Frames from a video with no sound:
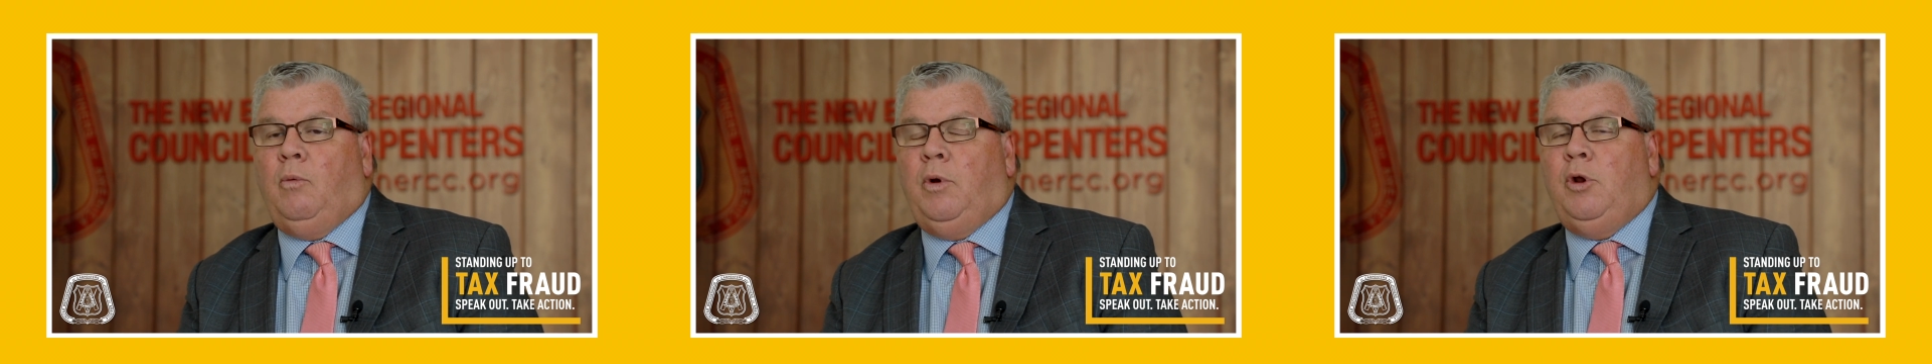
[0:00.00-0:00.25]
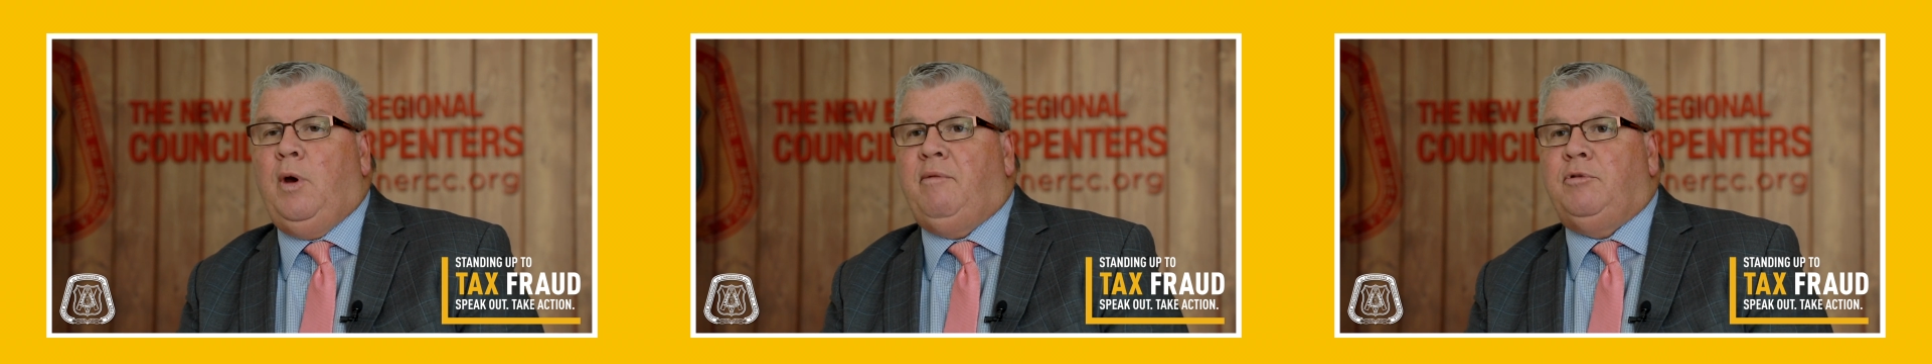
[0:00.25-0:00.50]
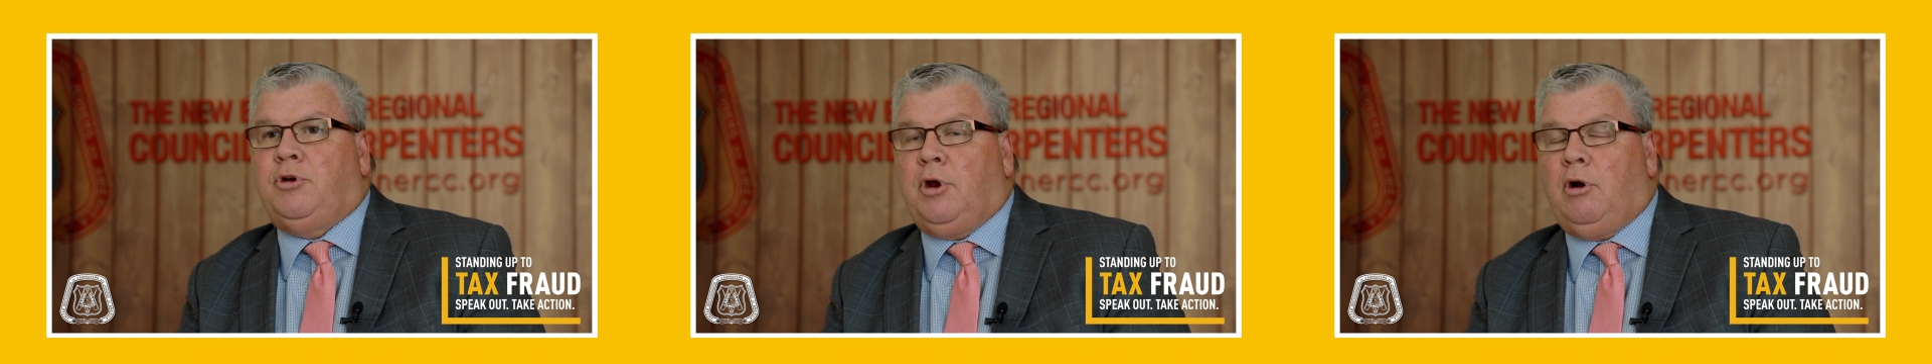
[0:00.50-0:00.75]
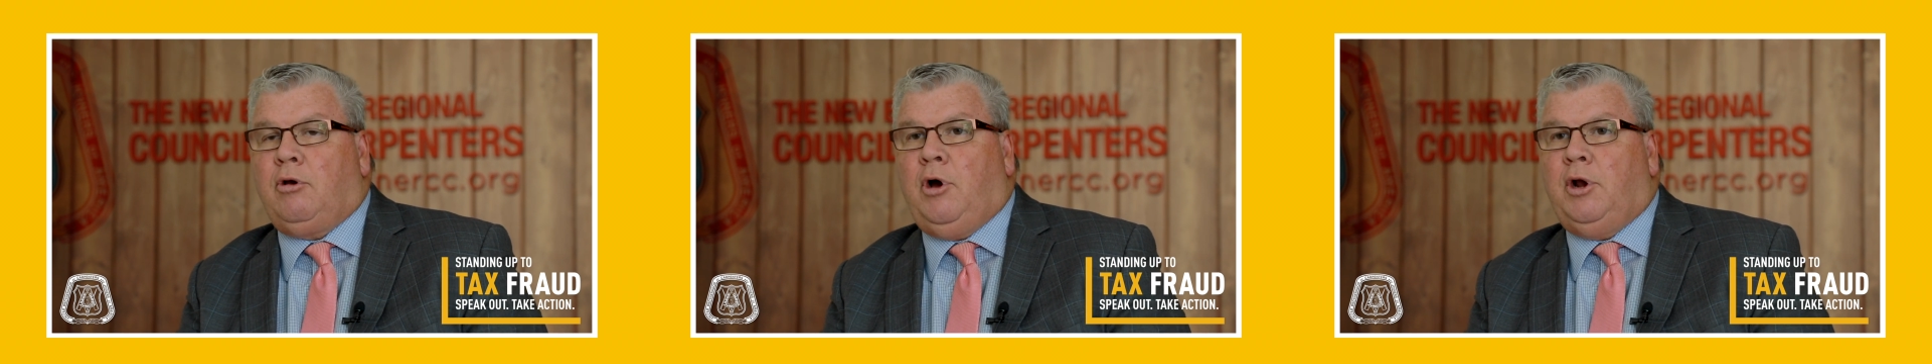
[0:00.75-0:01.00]
when you have a
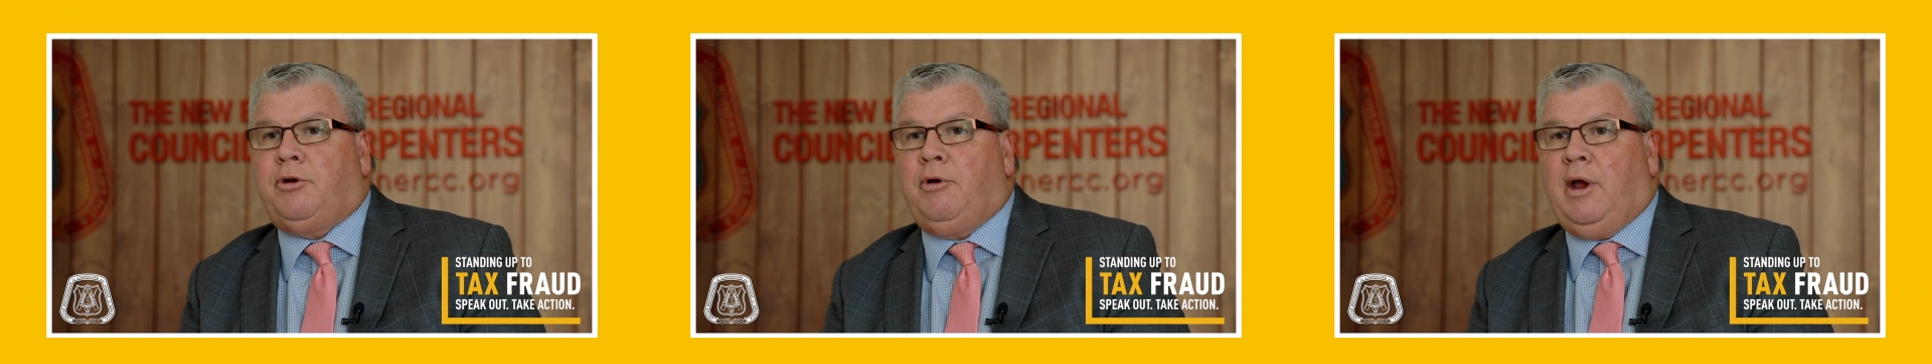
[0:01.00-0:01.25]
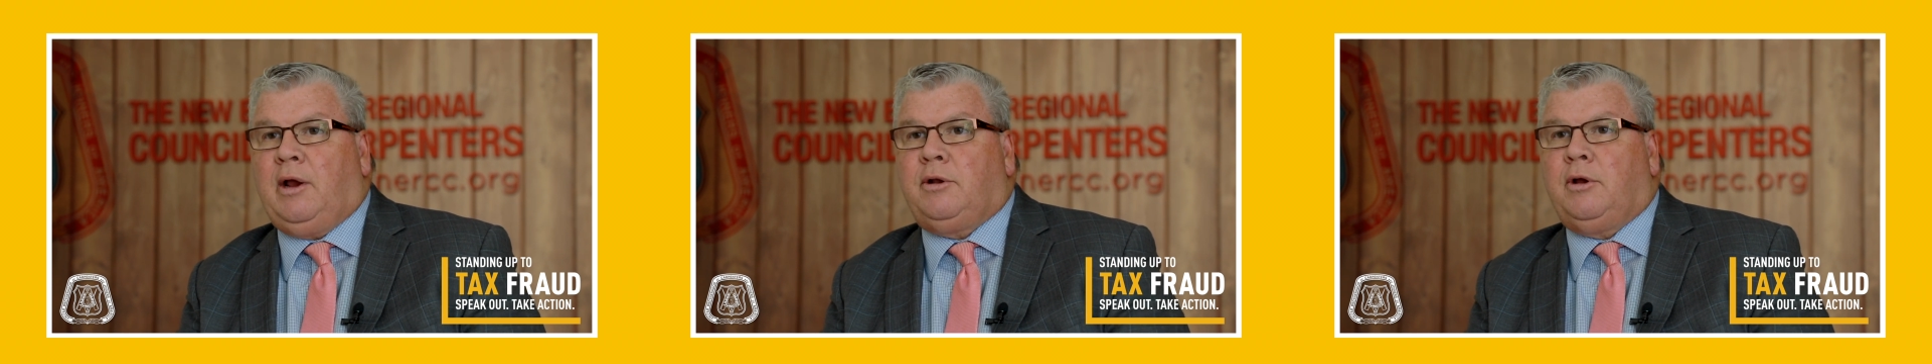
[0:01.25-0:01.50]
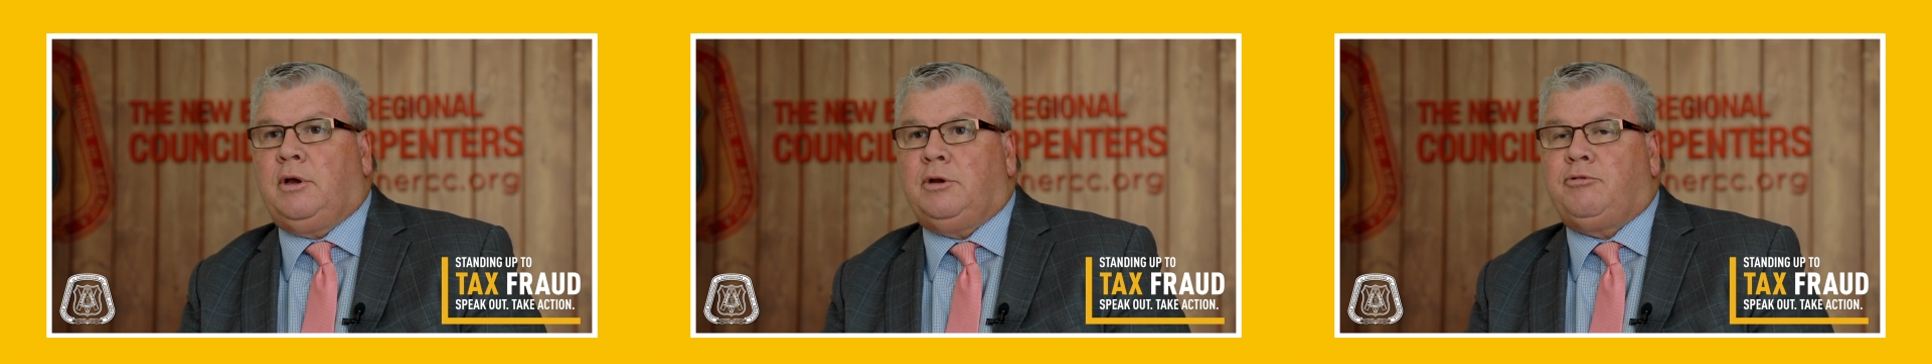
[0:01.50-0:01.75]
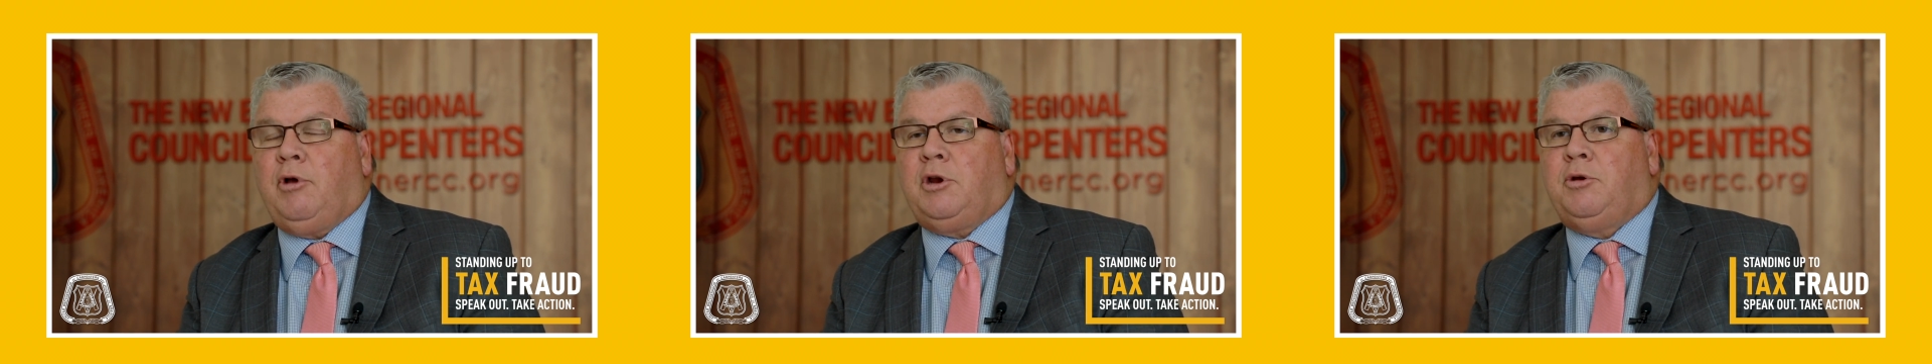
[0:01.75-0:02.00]
general contractor,
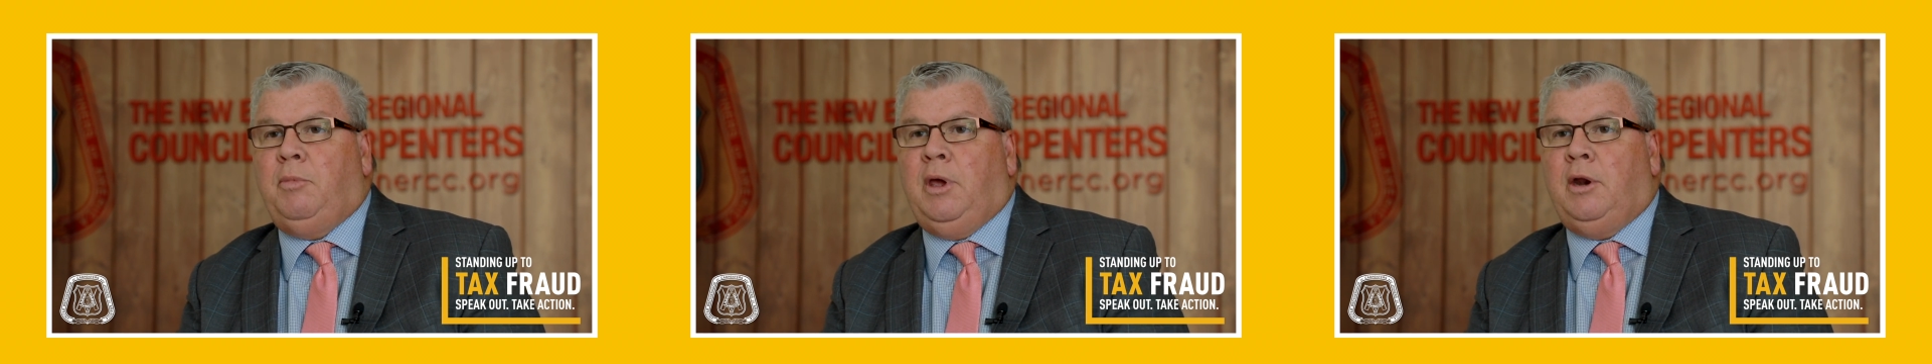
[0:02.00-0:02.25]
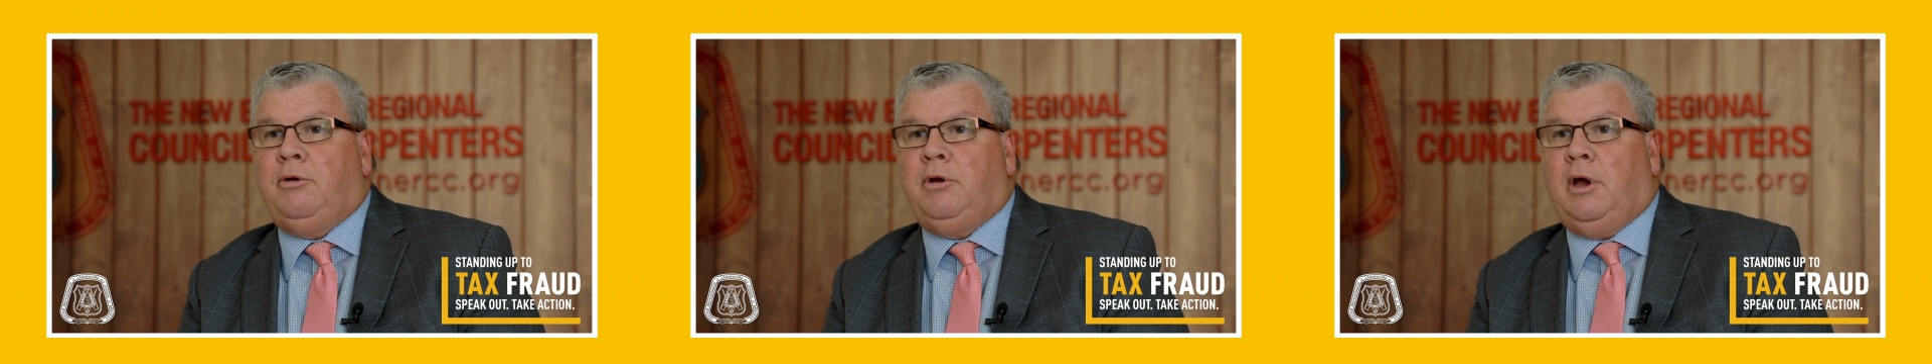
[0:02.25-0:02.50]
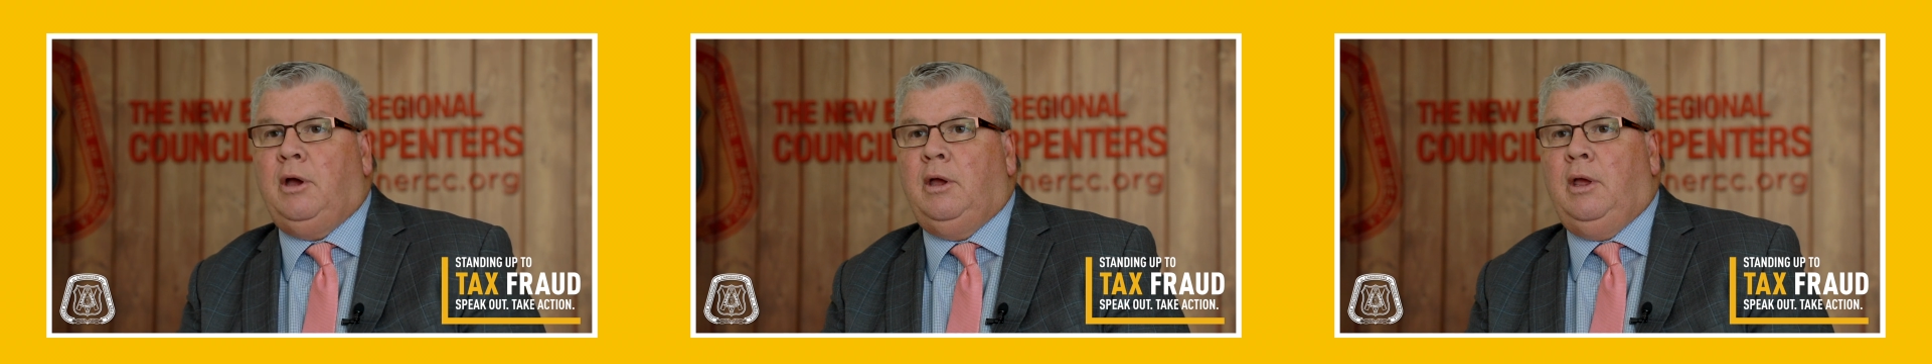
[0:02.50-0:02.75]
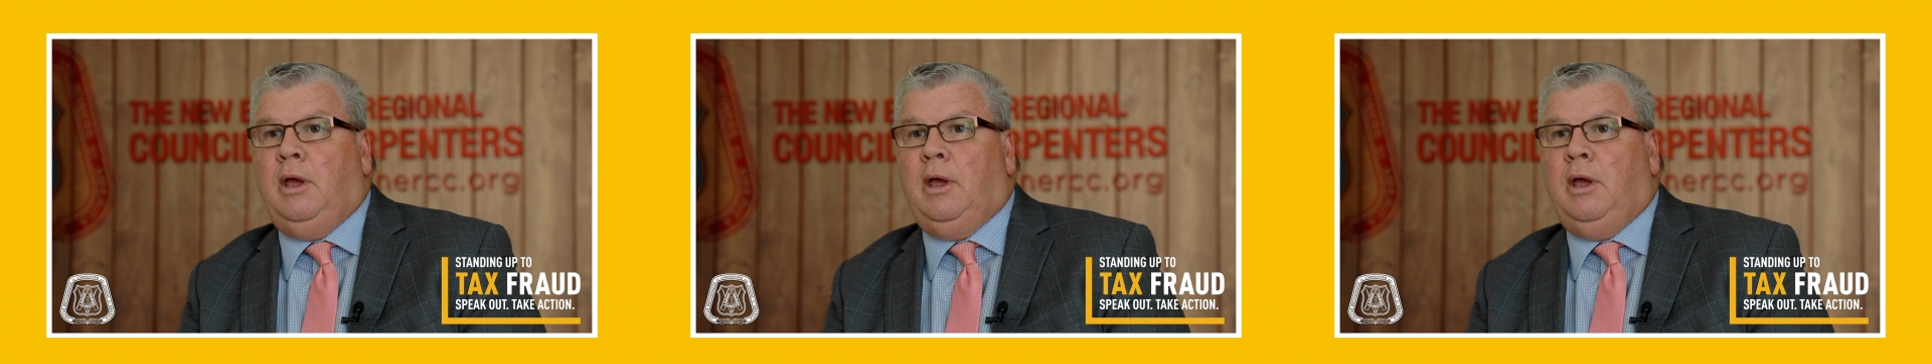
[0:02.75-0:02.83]
construction manager,